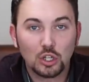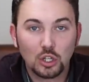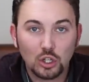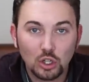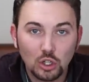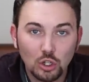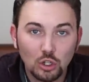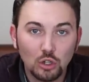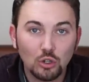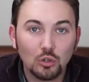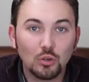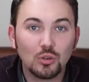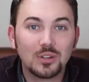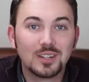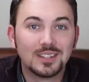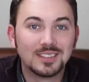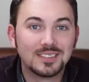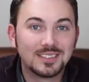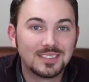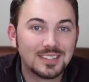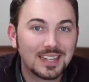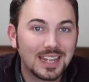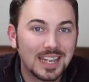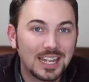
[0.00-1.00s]
you
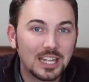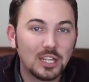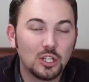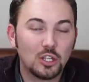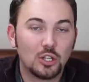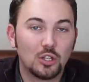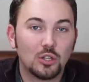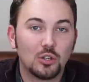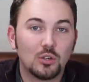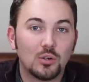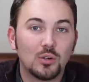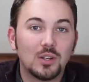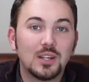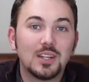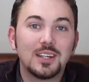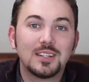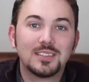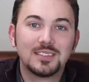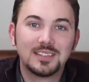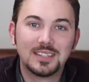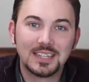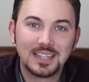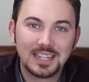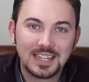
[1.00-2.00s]
continue
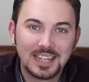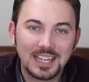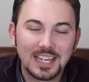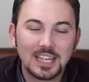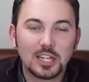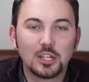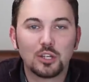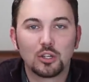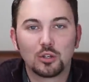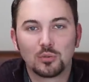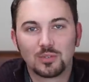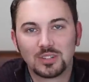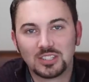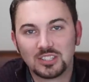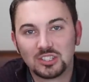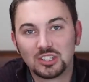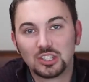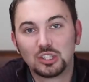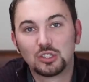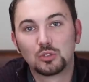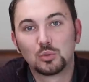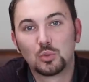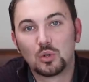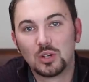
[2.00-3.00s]
to get your
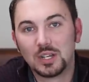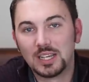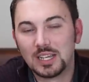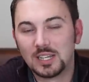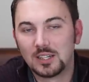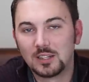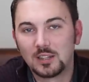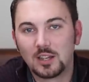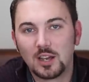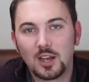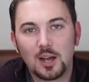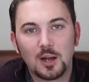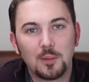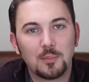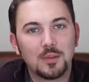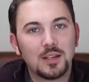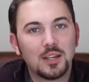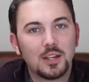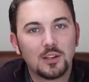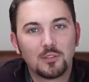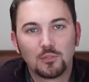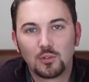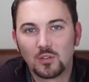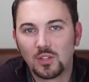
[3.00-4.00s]
residual income
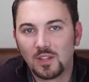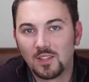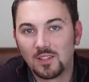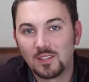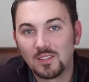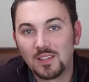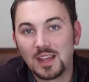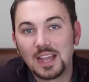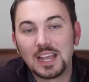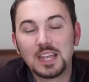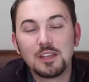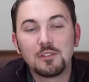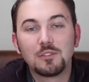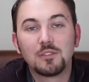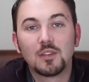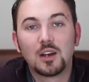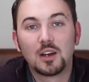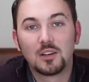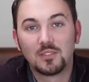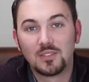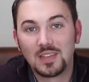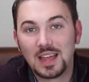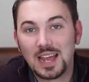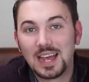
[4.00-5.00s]
for the life
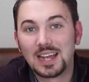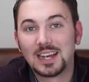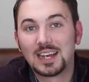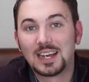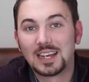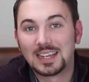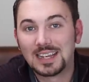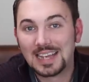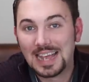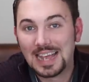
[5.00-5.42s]
of that